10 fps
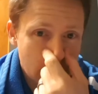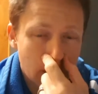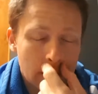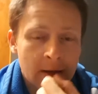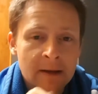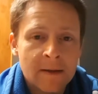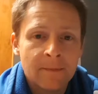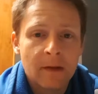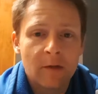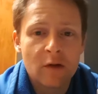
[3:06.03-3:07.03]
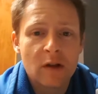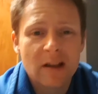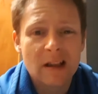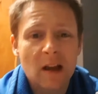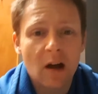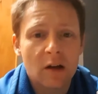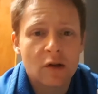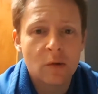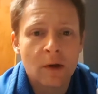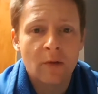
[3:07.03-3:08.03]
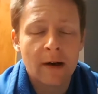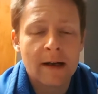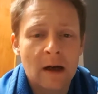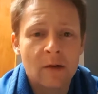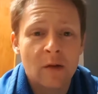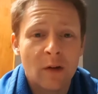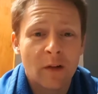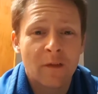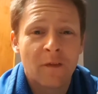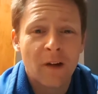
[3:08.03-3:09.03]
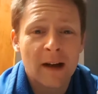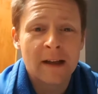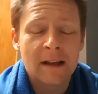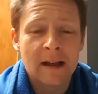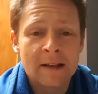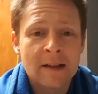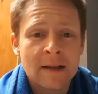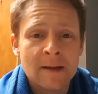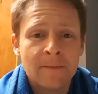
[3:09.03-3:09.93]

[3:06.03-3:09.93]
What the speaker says: But if you just start doing it right now, you're going to find that